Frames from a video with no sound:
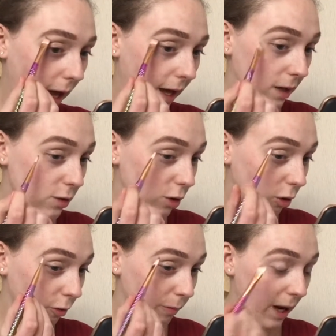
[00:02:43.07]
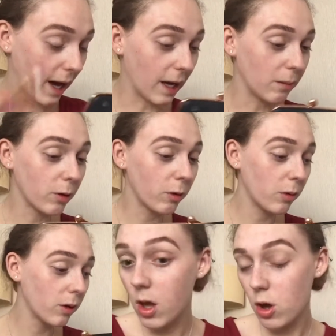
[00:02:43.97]
edge of my eyebrow.
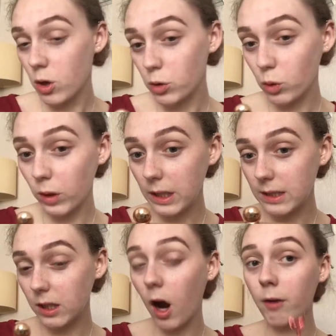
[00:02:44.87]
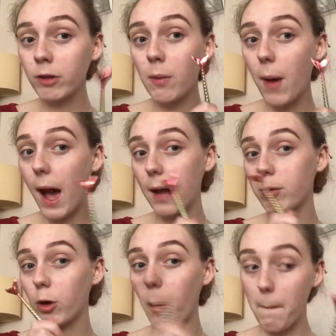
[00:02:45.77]
So it's carved out my
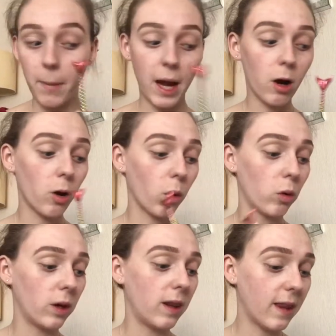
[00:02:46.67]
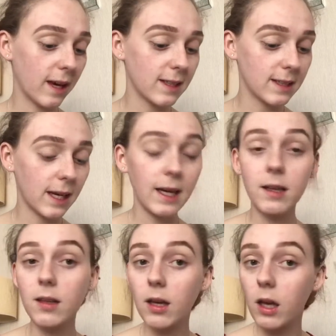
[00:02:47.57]
eyebrow better on this
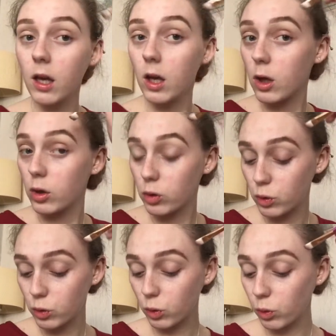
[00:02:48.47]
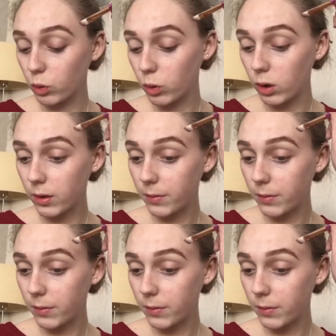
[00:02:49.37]
side. So